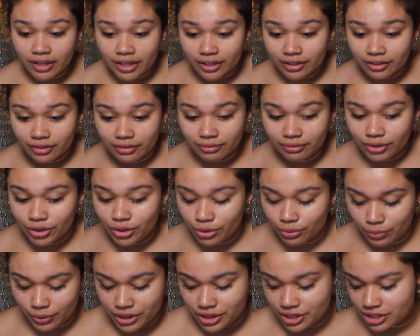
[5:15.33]
Like, you're
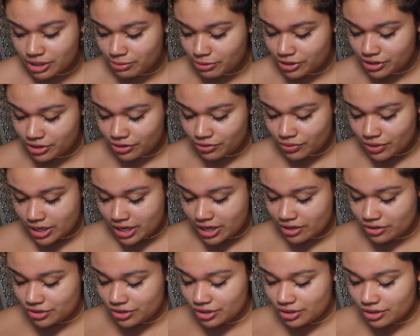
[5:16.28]
with this person, you
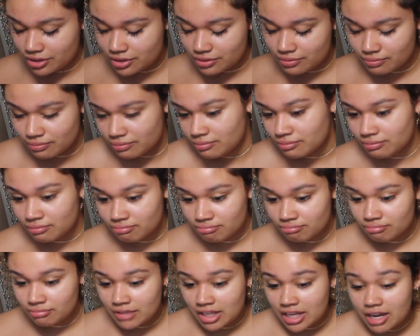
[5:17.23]
can't just,
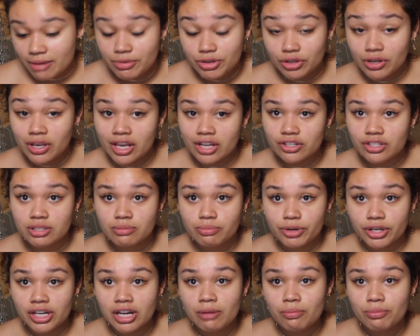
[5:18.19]
I mean, you can't just
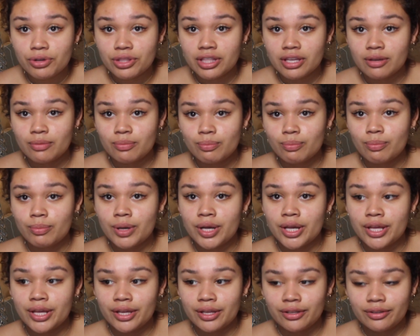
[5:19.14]
break up with him,
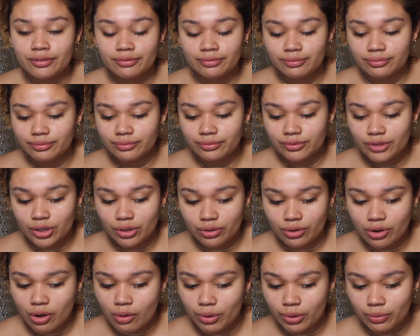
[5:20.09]
but
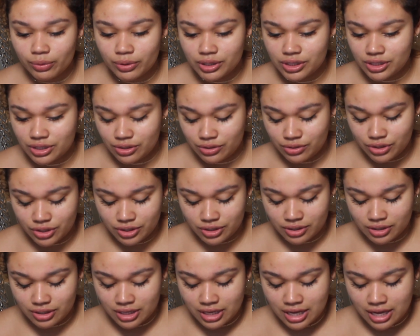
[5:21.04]
no one wants to
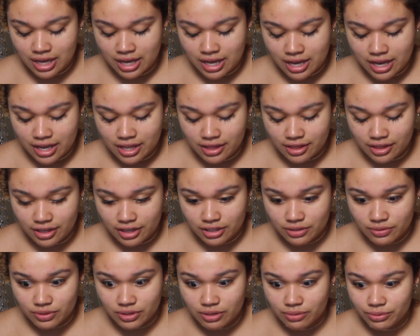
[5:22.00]
just end
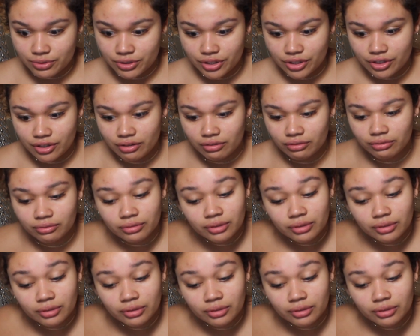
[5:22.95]
things with someone, you know?